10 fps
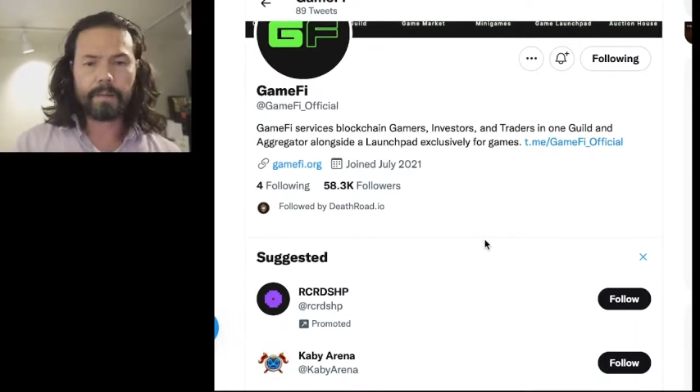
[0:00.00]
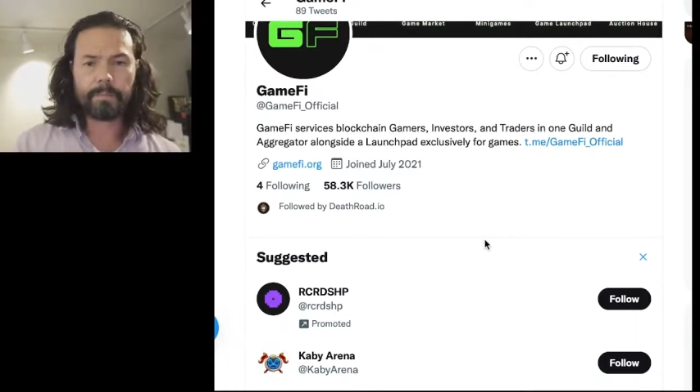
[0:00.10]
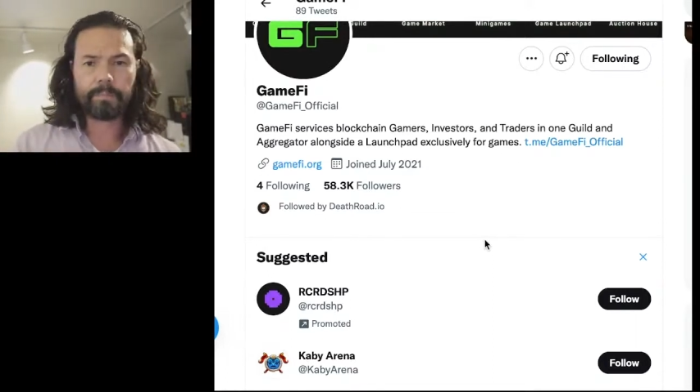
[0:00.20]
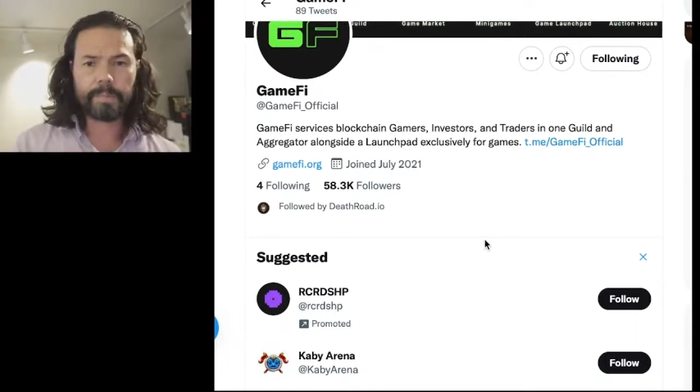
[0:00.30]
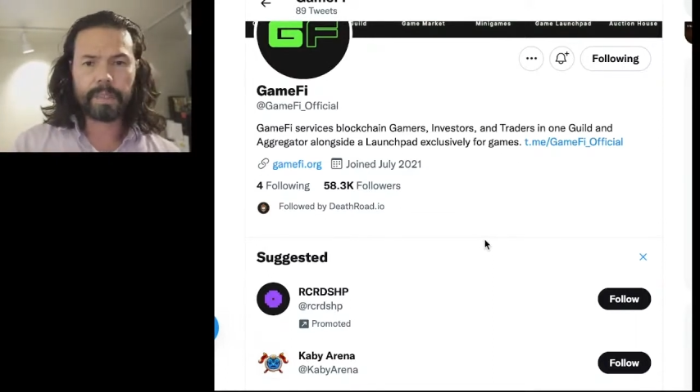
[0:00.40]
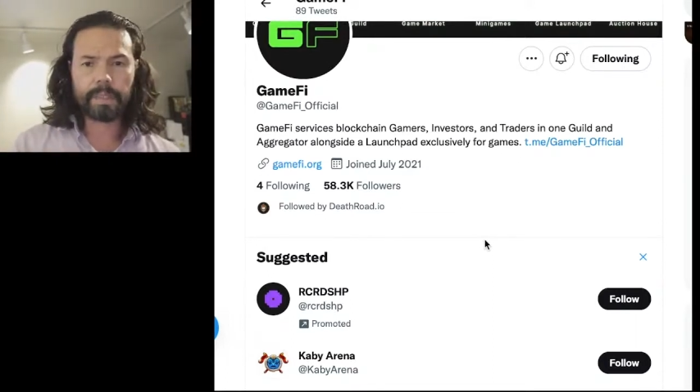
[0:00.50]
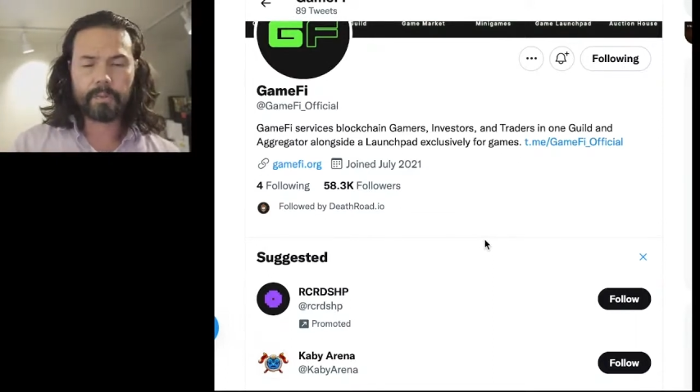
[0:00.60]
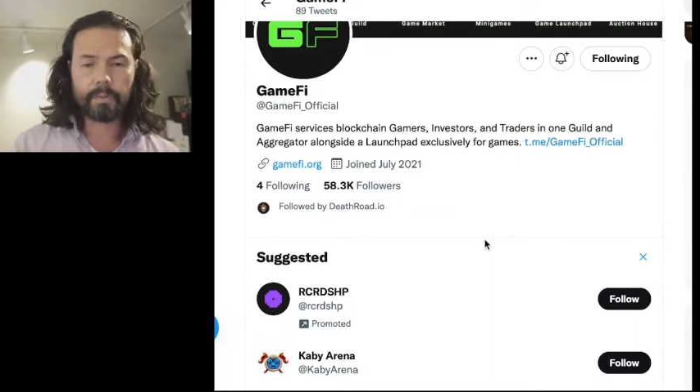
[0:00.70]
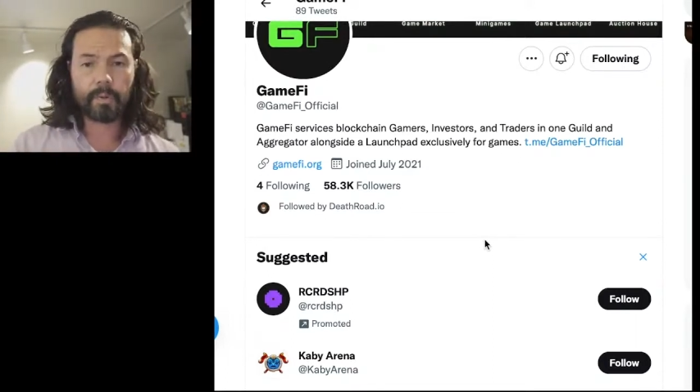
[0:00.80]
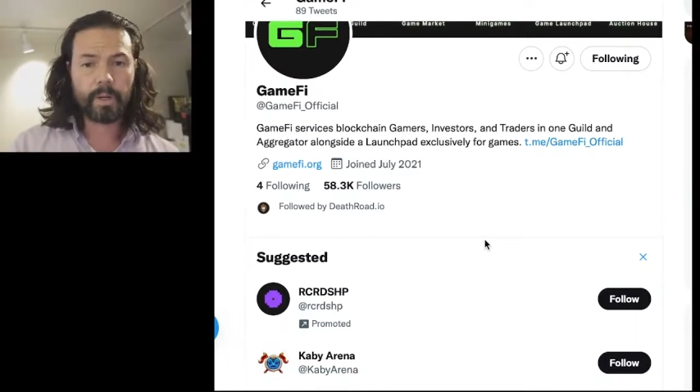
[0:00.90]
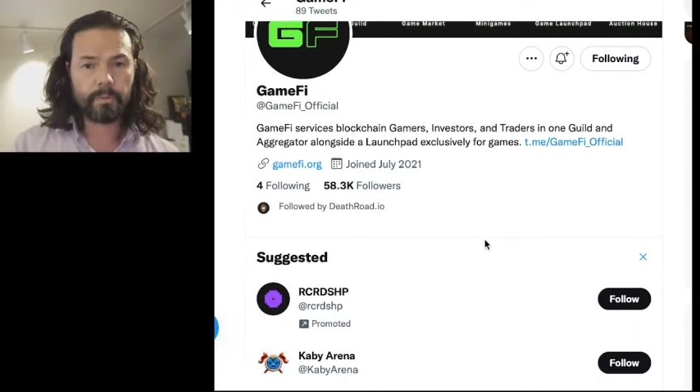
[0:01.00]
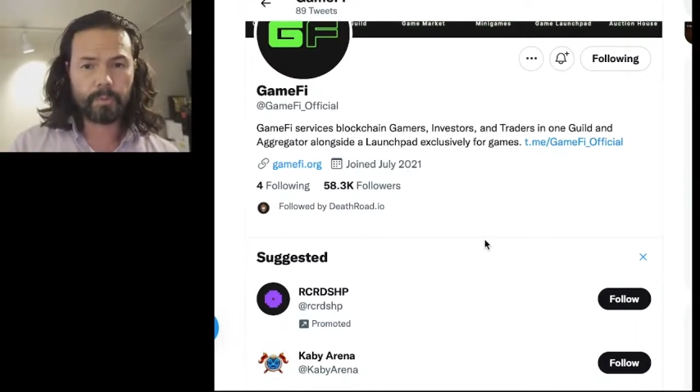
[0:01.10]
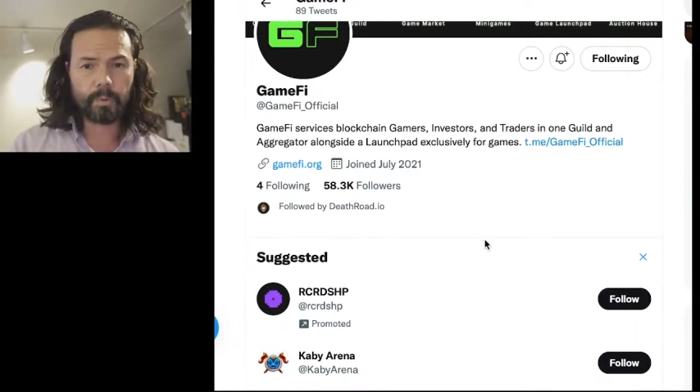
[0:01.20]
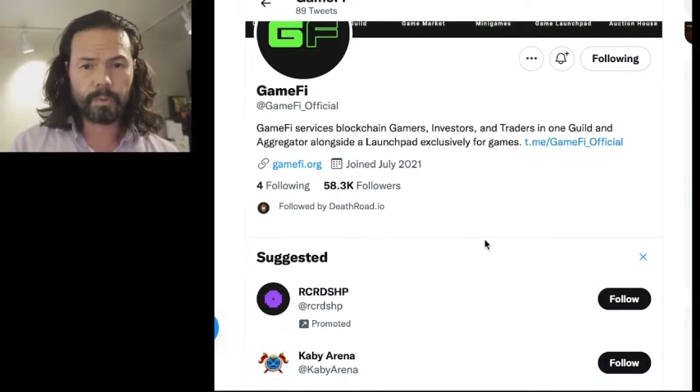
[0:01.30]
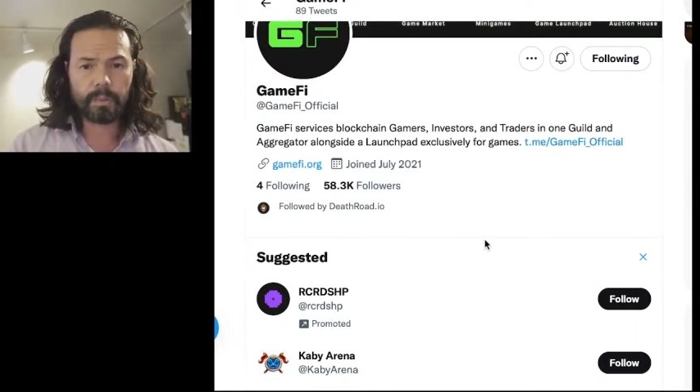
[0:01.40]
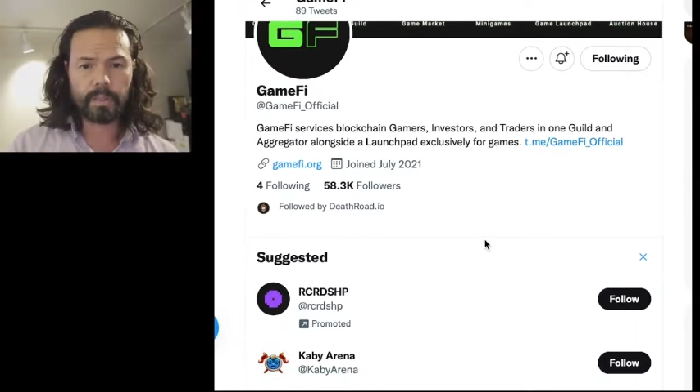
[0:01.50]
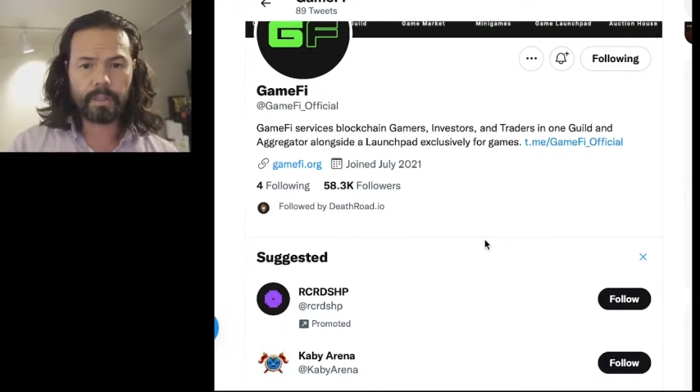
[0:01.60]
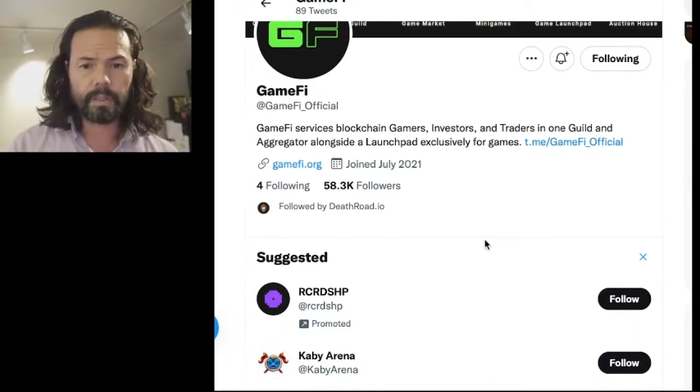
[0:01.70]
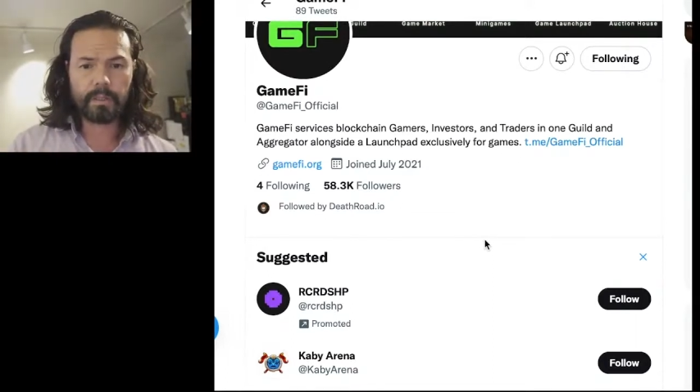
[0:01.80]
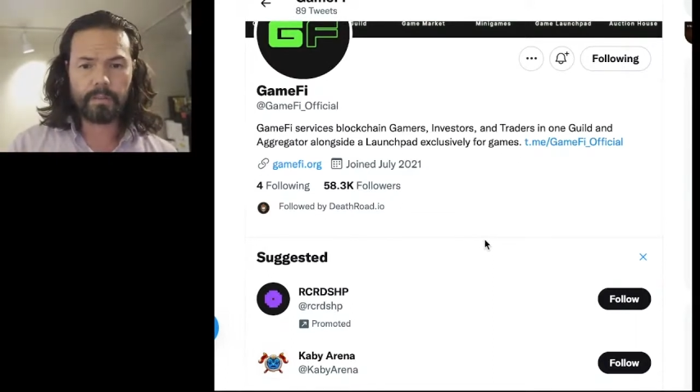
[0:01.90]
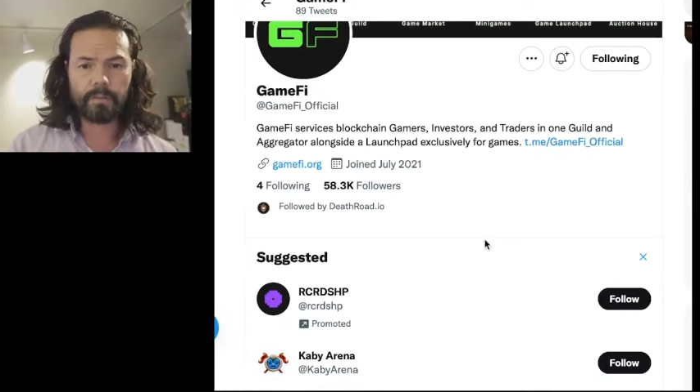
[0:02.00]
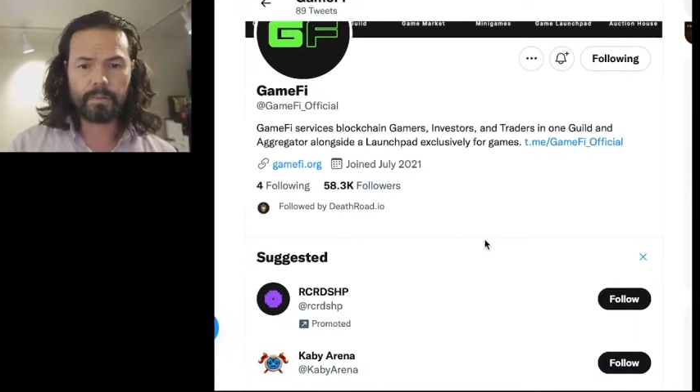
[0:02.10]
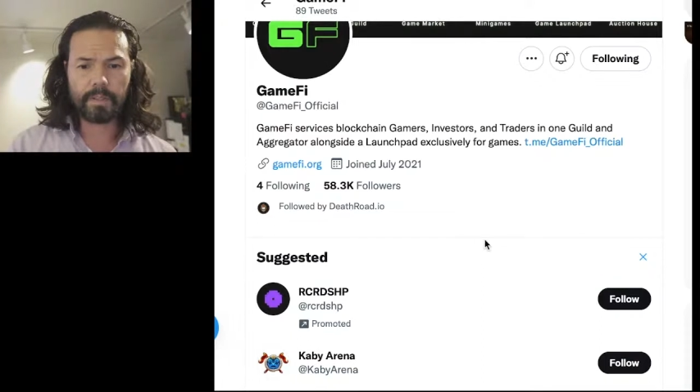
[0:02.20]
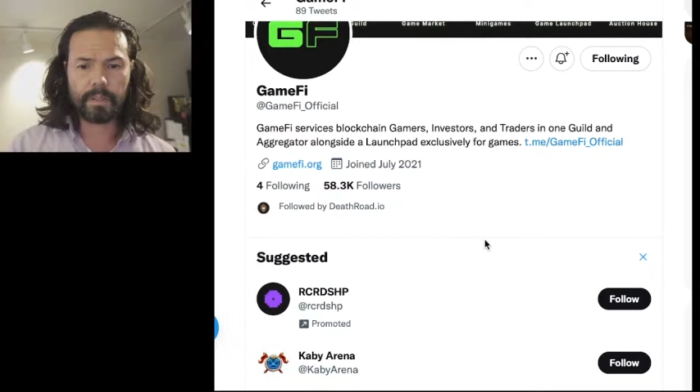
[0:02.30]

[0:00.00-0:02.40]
getting in on the ground floor of